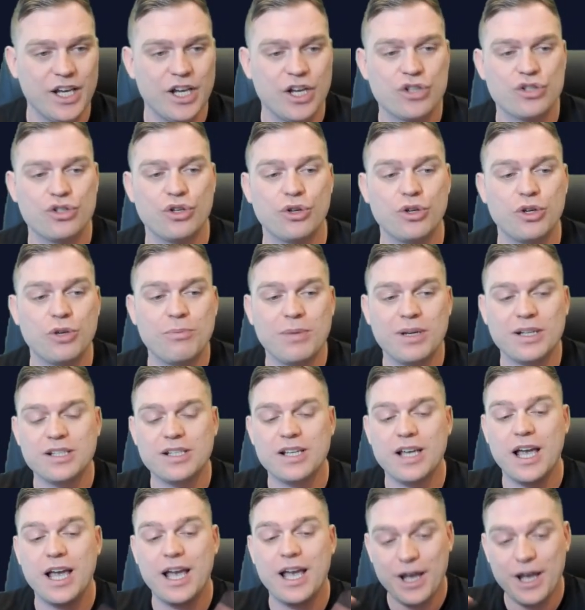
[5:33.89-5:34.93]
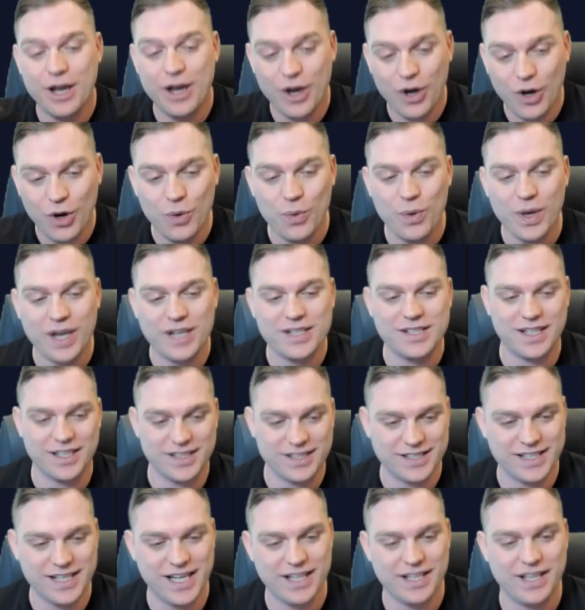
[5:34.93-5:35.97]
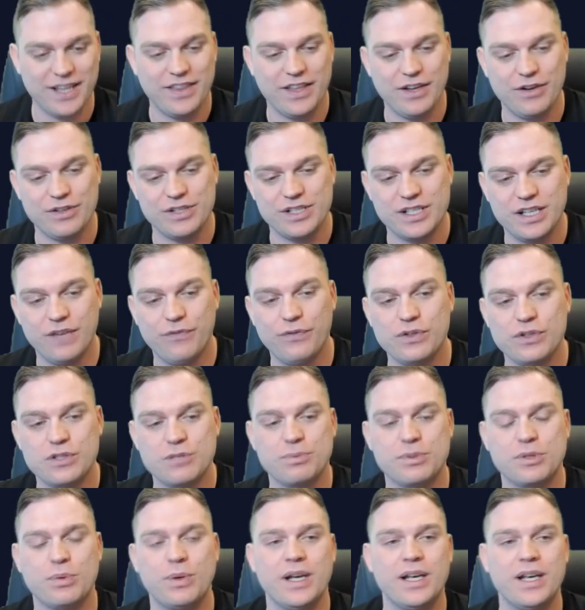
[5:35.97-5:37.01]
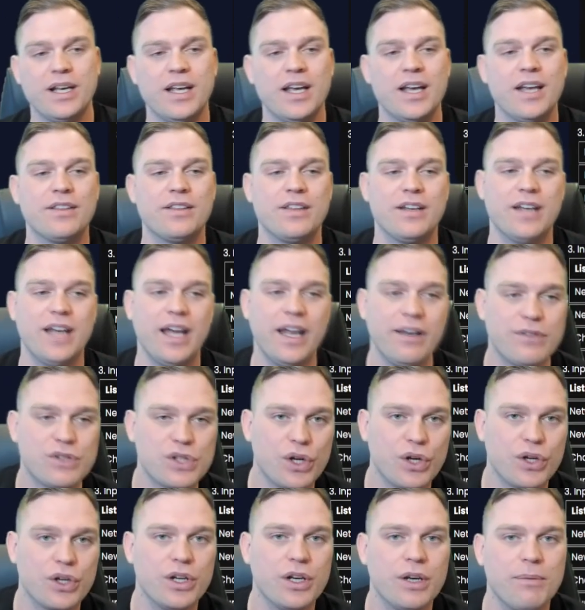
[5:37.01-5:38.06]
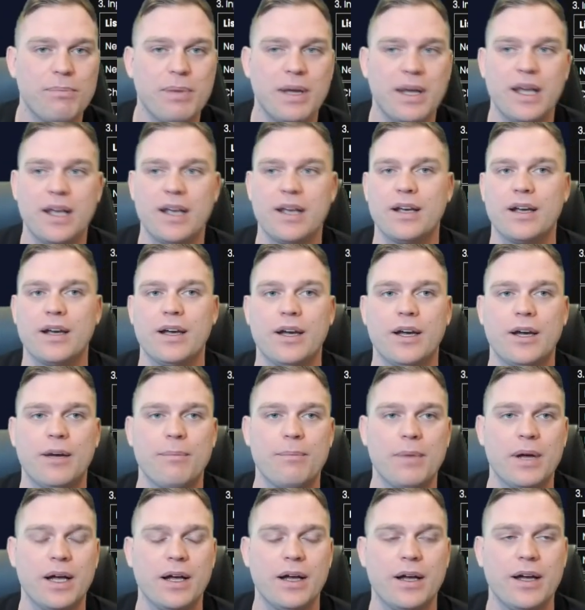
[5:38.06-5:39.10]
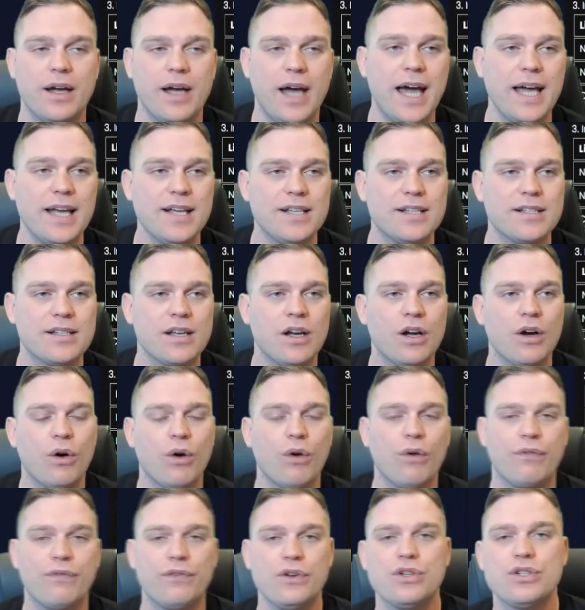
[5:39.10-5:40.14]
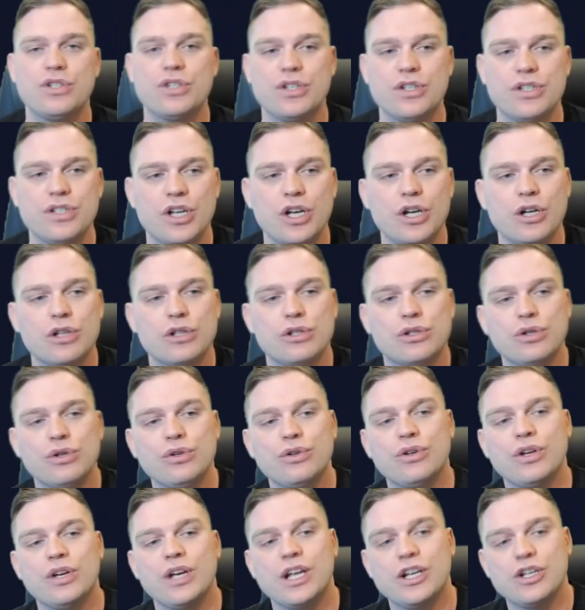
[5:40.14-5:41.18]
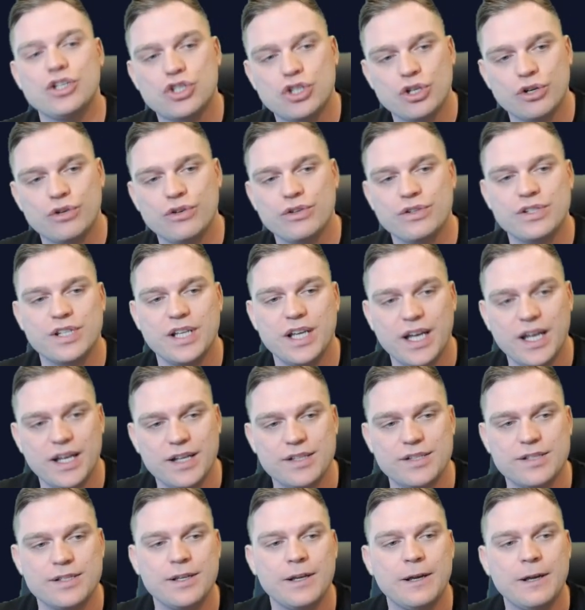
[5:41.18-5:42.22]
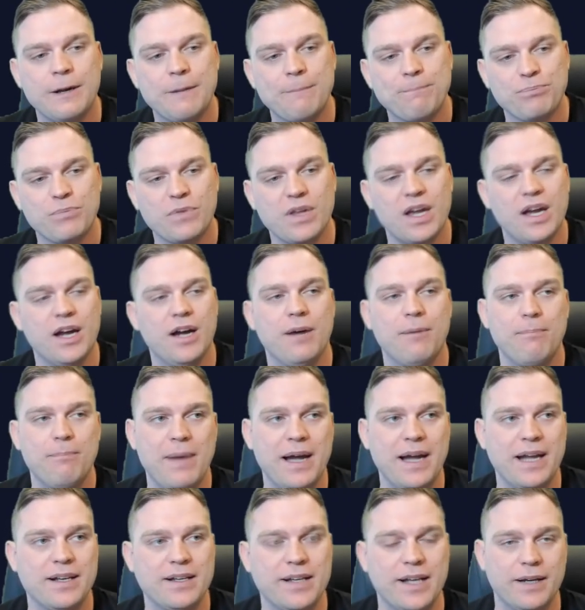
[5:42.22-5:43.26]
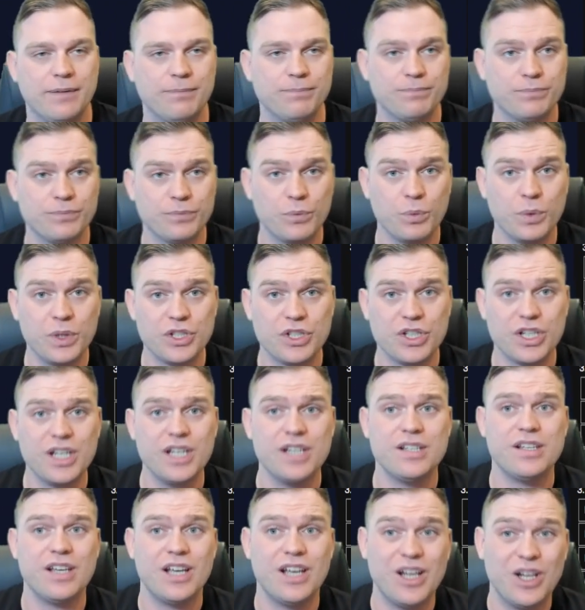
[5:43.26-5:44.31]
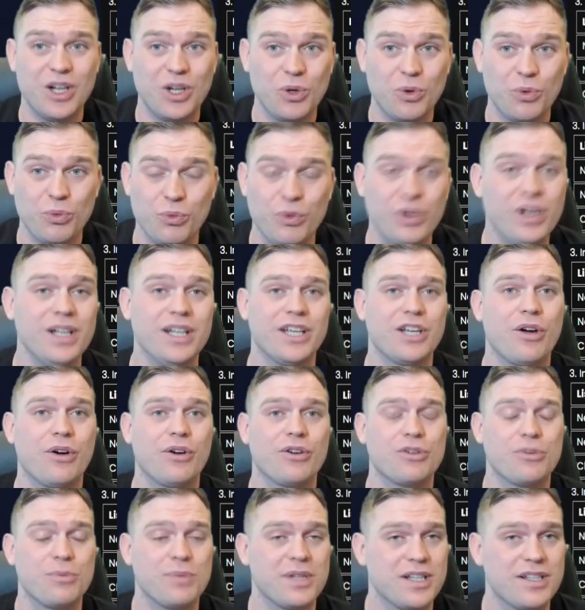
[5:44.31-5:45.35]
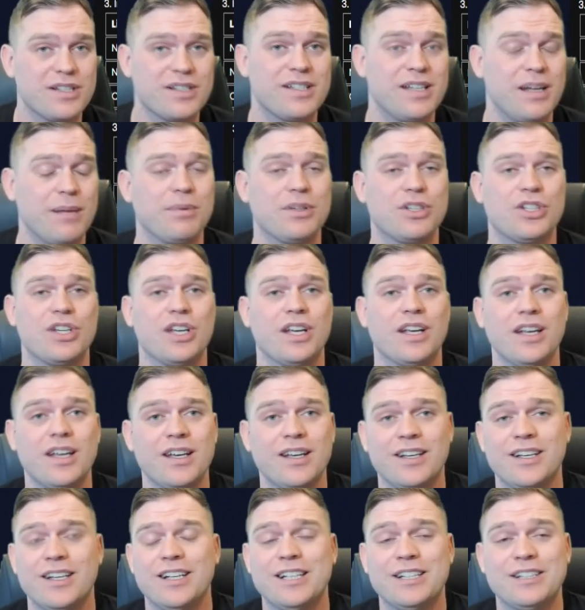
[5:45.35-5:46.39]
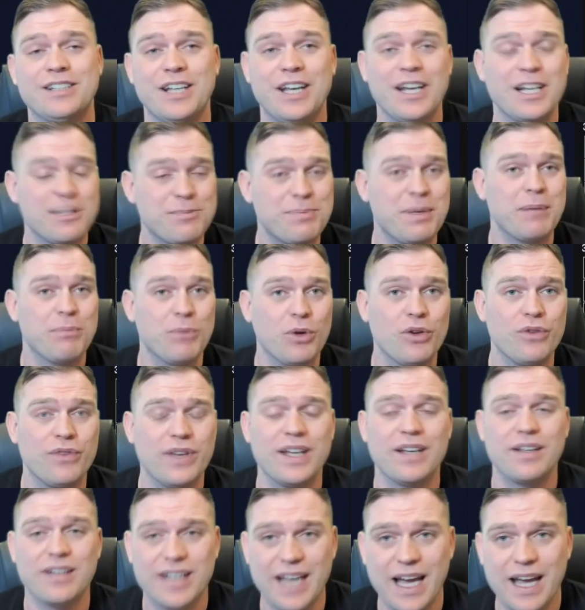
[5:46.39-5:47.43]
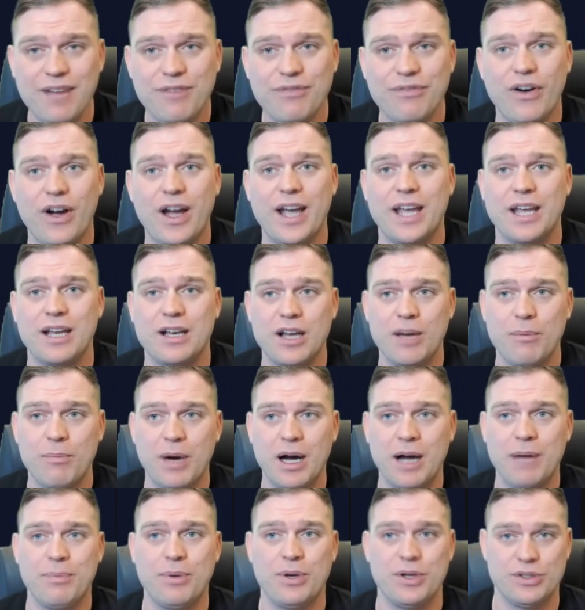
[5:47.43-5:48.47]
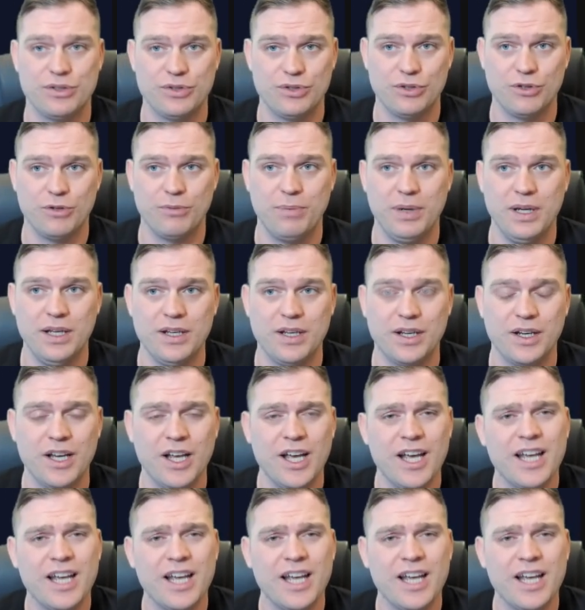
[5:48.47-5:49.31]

So you must always understand that there is a difference between the native token being um, ACE or Fusionist to endurance its uh, mainnet, which is really going to be establishing the next big move in GameFi, in my personal opinion.